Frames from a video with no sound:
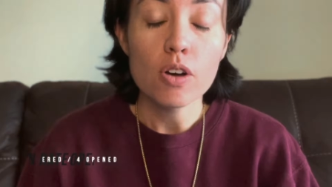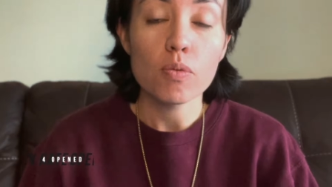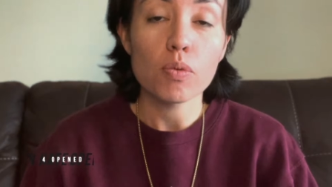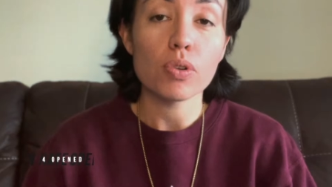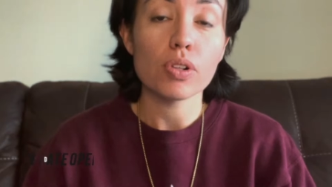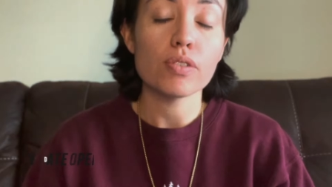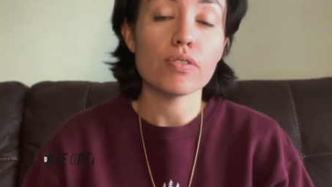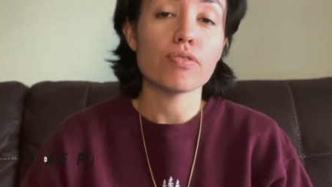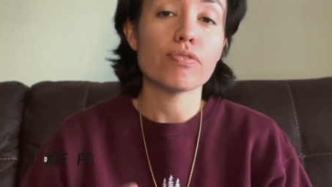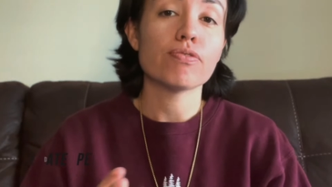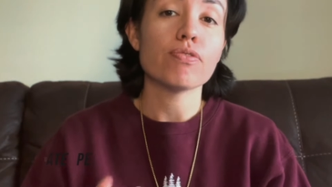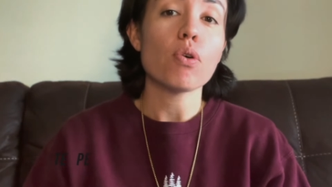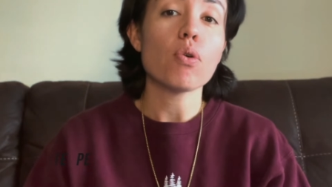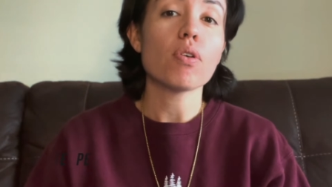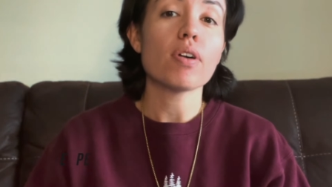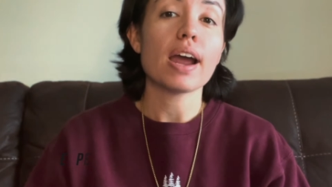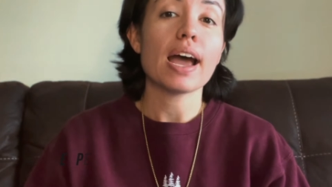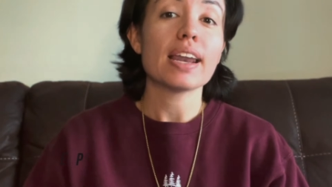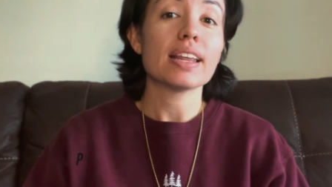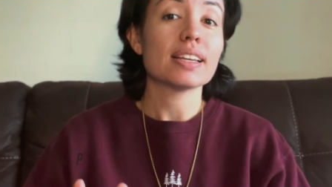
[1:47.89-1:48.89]
Well, if
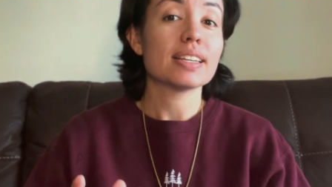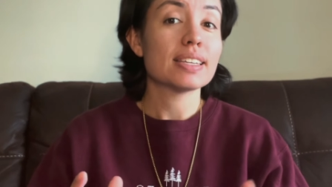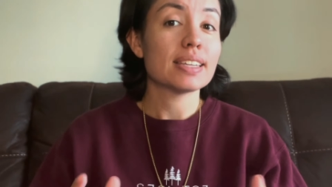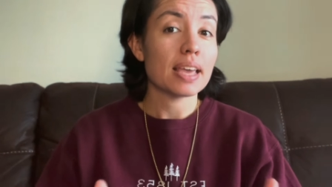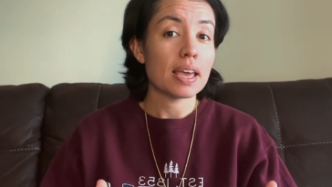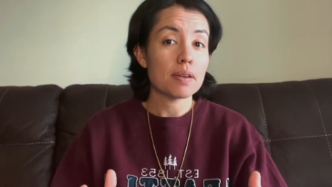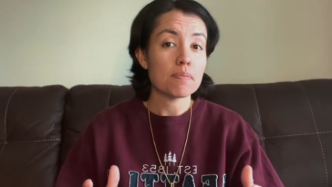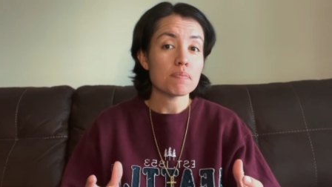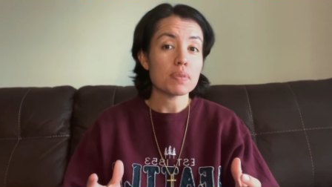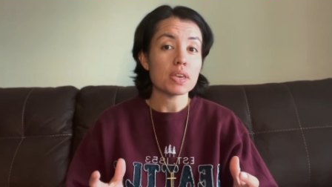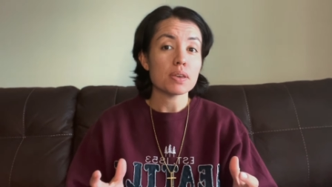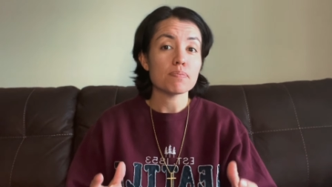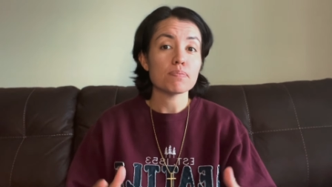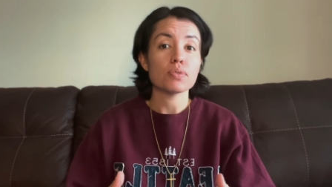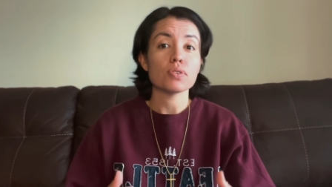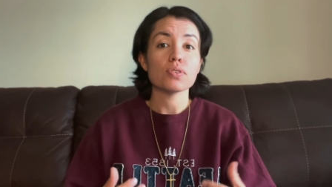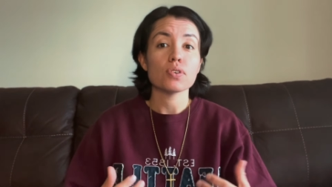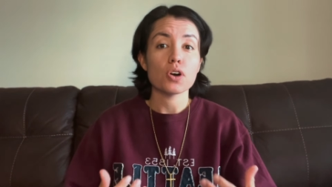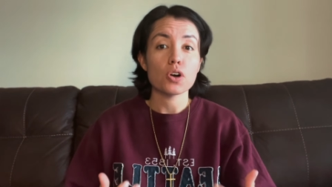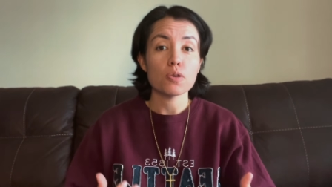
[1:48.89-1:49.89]
4 out of 10
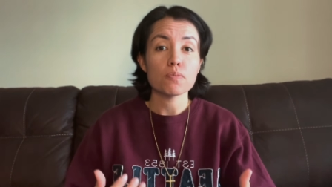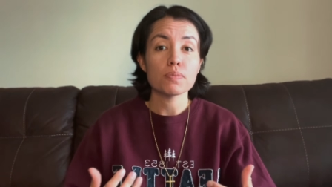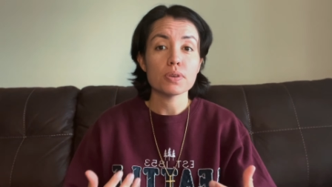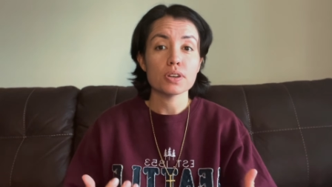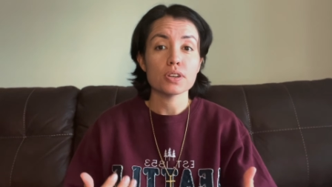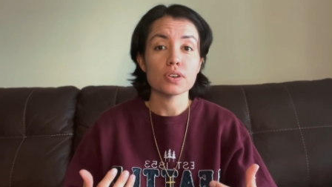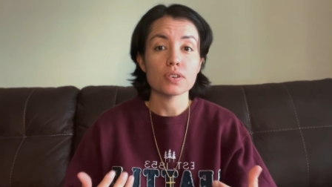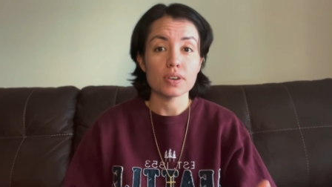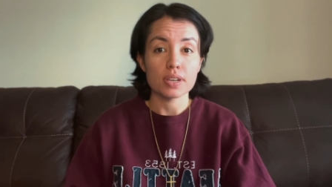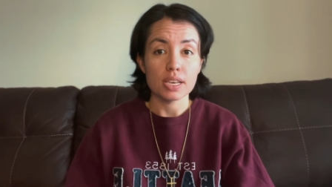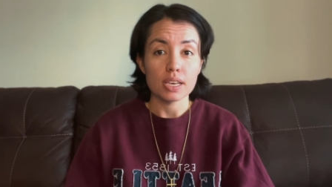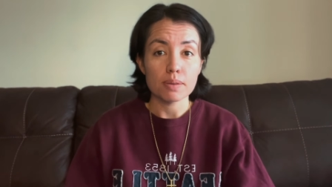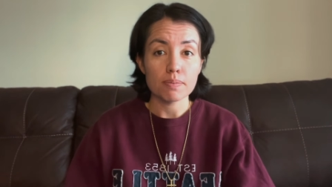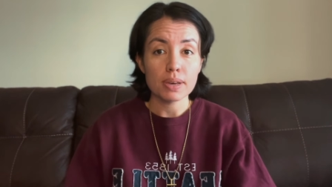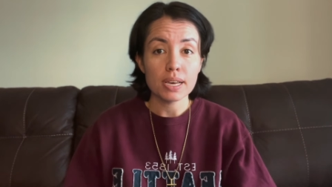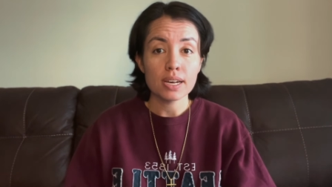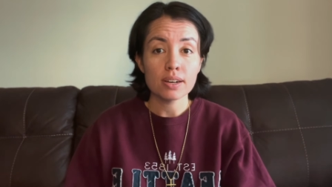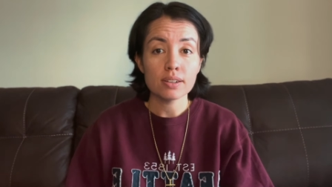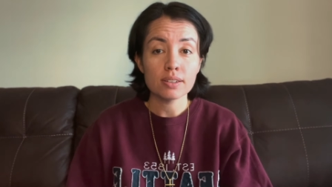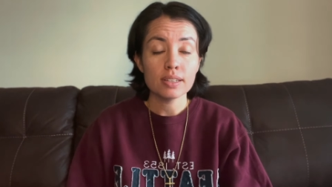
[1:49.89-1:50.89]
people opened your
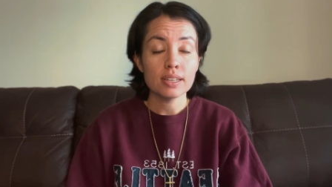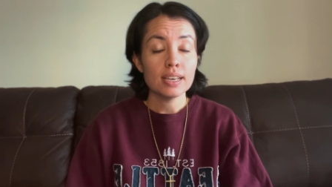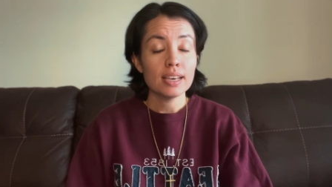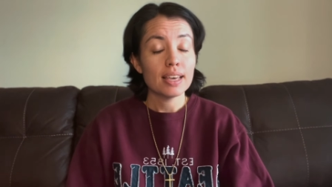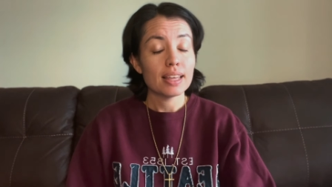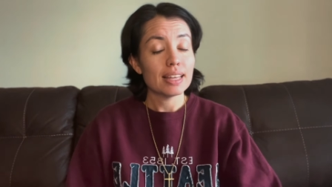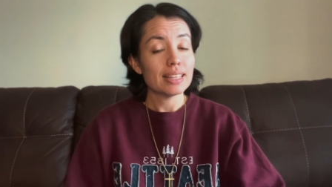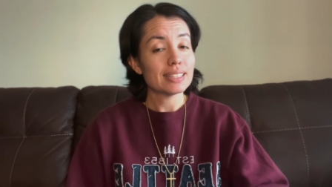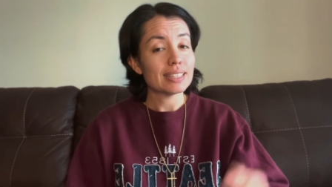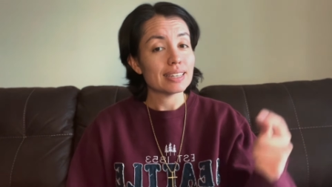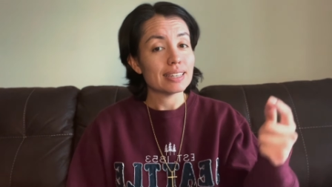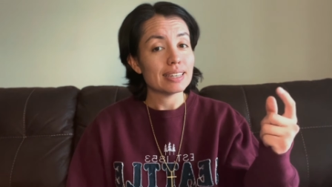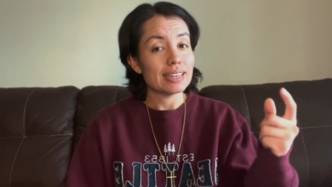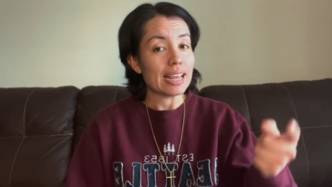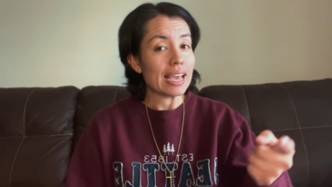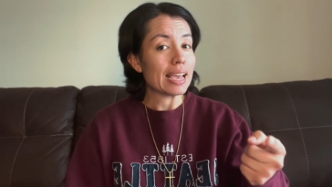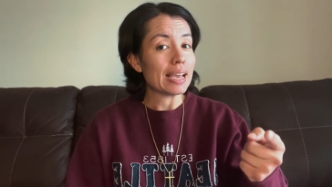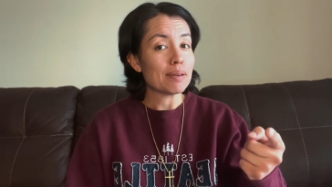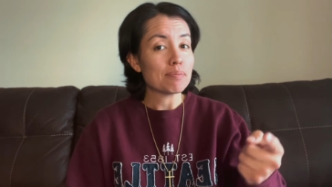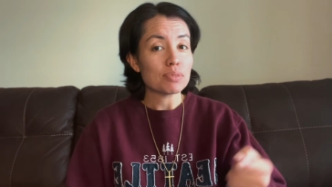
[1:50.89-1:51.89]
email, that's a
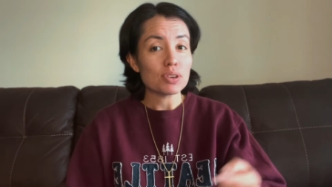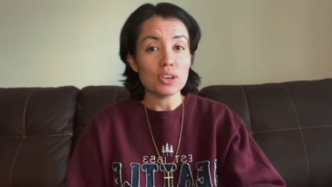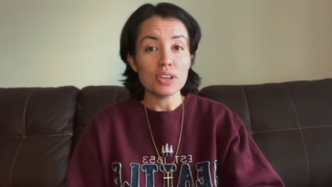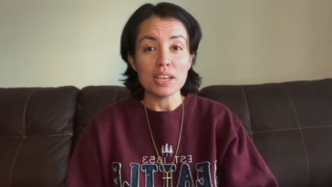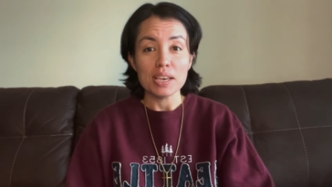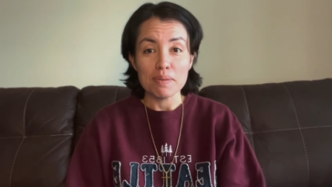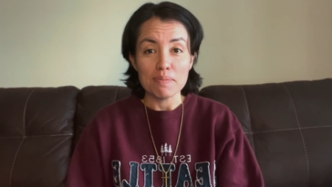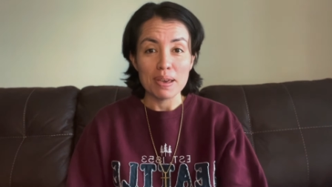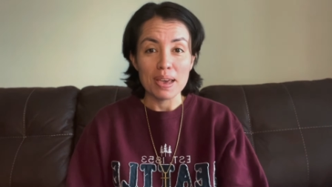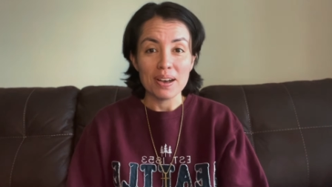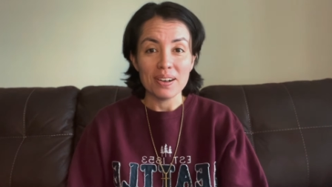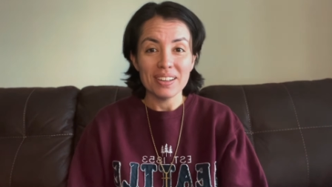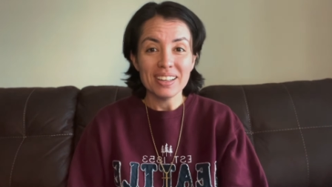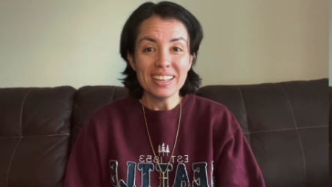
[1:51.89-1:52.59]
damn good email.